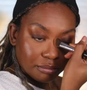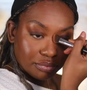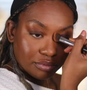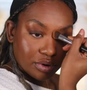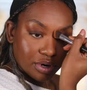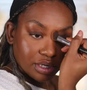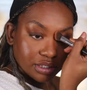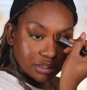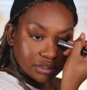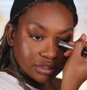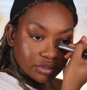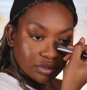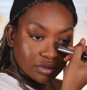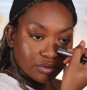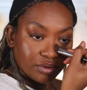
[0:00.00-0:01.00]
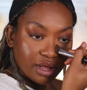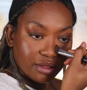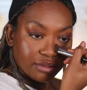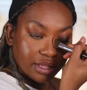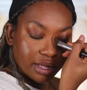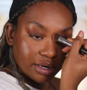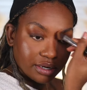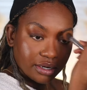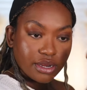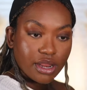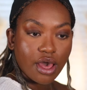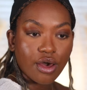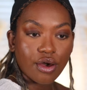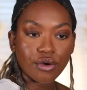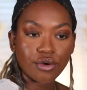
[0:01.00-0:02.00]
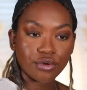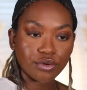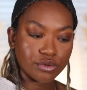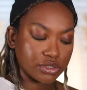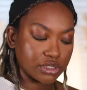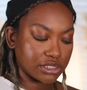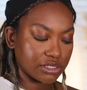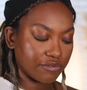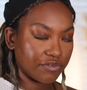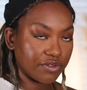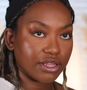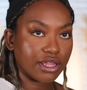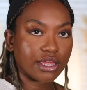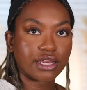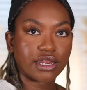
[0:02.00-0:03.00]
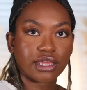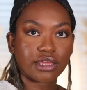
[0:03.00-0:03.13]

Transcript: Bronzer around that nose because I feel like it'll